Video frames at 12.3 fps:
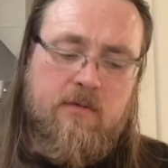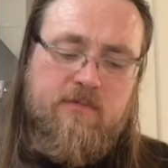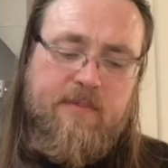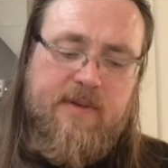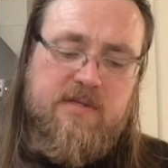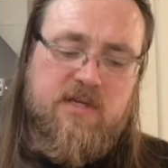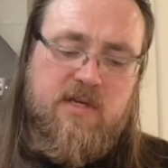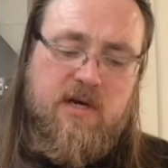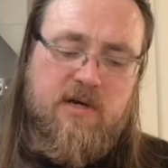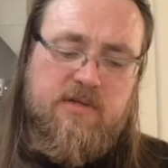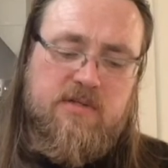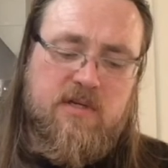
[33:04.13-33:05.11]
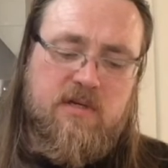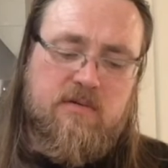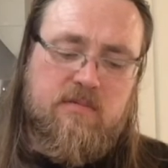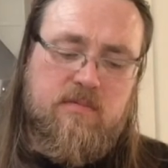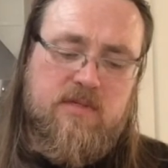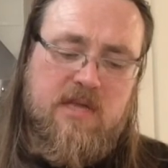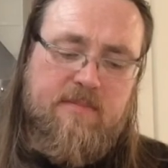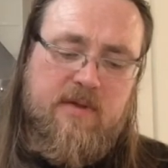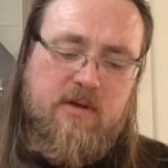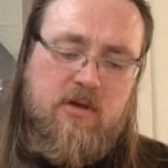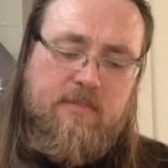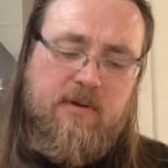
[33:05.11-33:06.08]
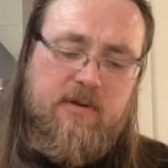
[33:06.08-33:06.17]
for being so kind to send me a
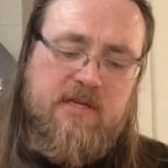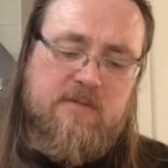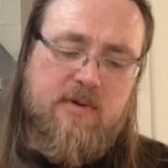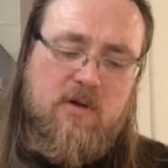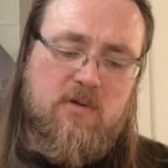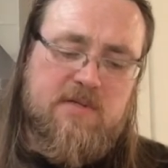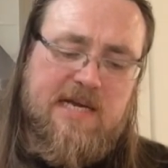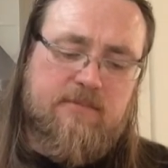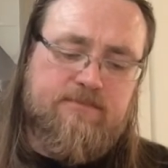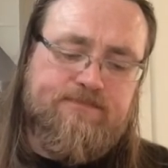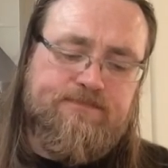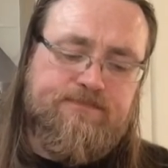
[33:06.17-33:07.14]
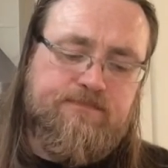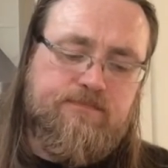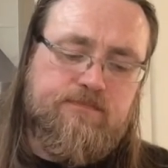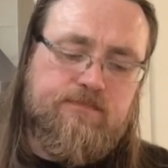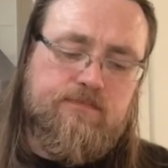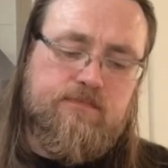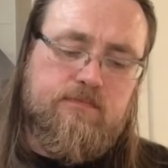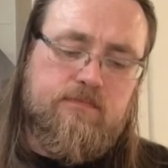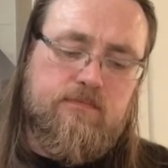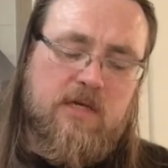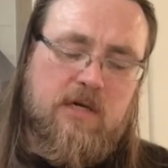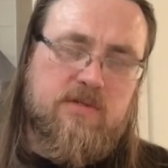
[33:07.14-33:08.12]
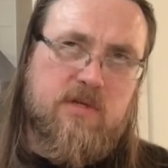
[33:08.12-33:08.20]
couple of these bottles out.
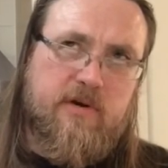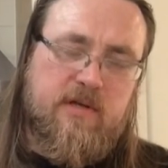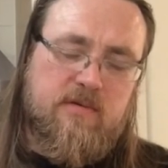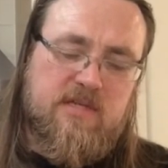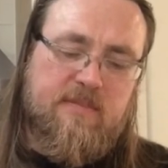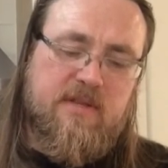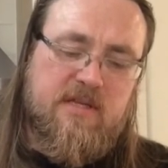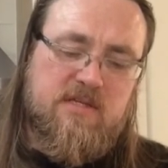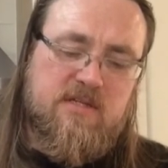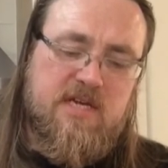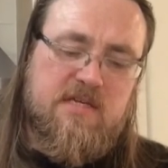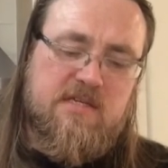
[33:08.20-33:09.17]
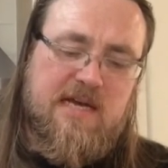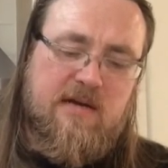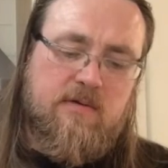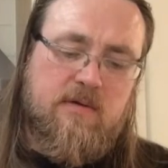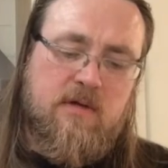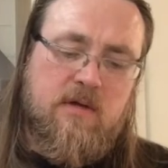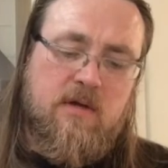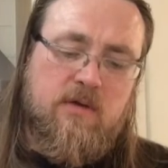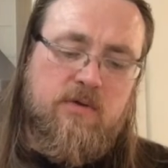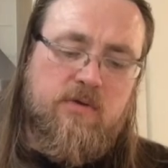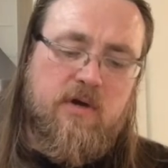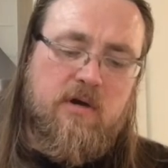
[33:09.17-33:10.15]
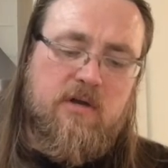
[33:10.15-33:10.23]
Oh, sorry, send me this yeast out.
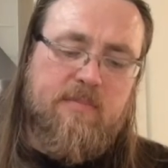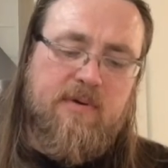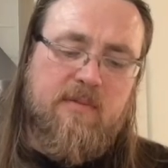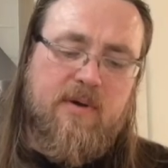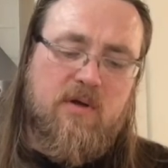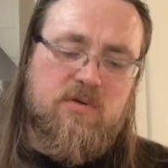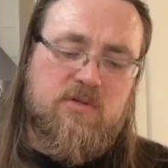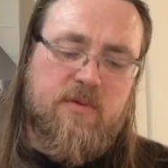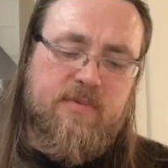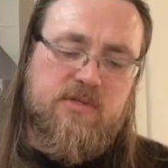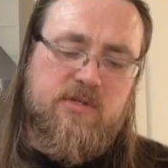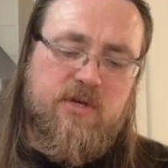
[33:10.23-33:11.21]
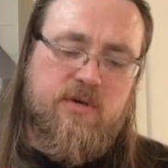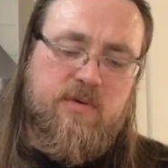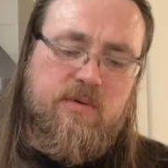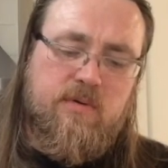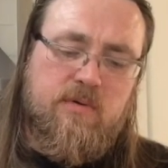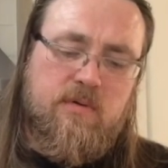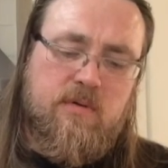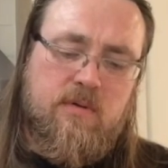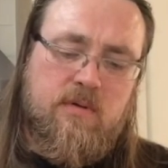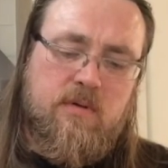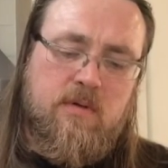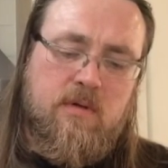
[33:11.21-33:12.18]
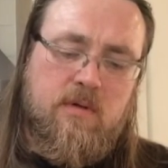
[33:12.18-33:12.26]
We've got a couple of bottles coming to you.
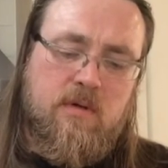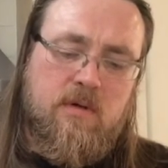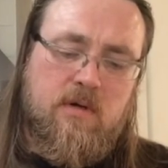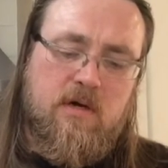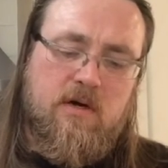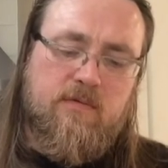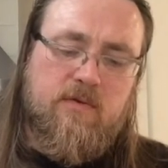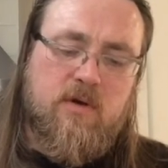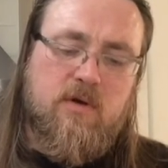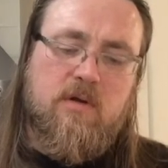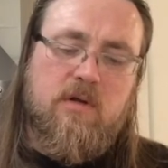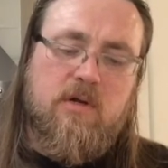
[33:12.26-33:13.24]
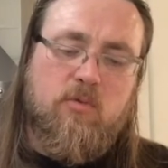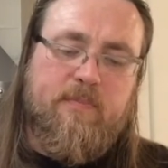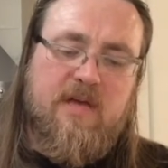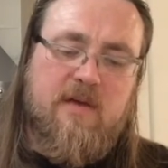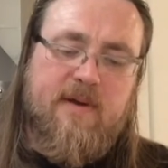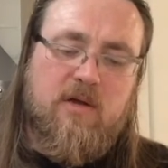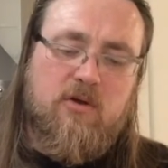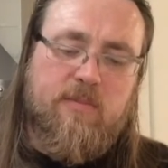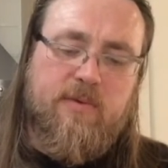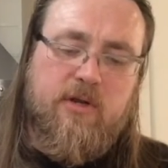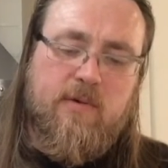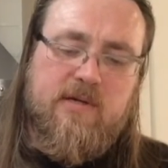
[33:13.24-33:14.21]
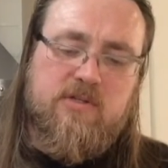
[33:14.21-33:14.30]
We've got a little beer mail coming
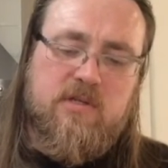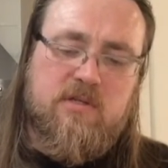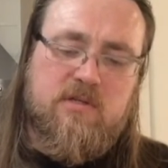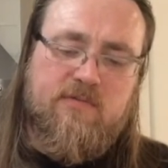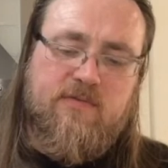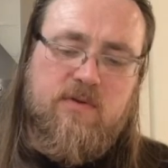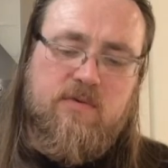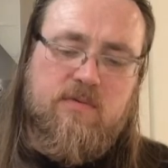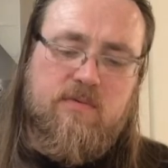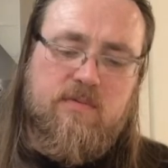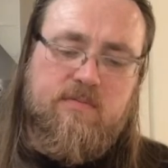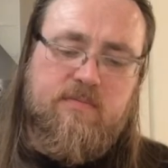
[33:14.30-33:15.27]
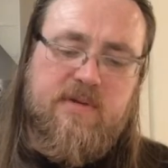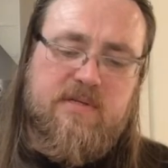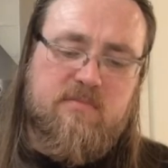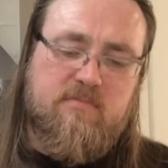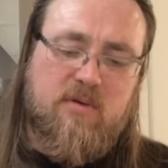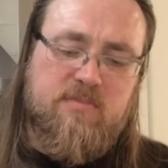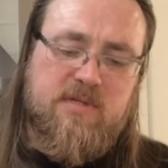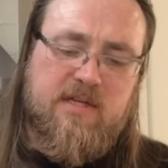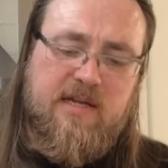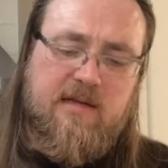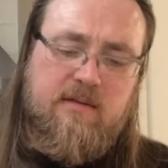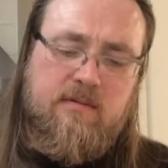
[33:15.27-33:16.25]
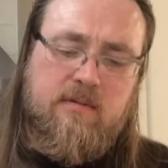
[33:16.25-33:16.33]
to you actually. There's a few bits and bobs in there.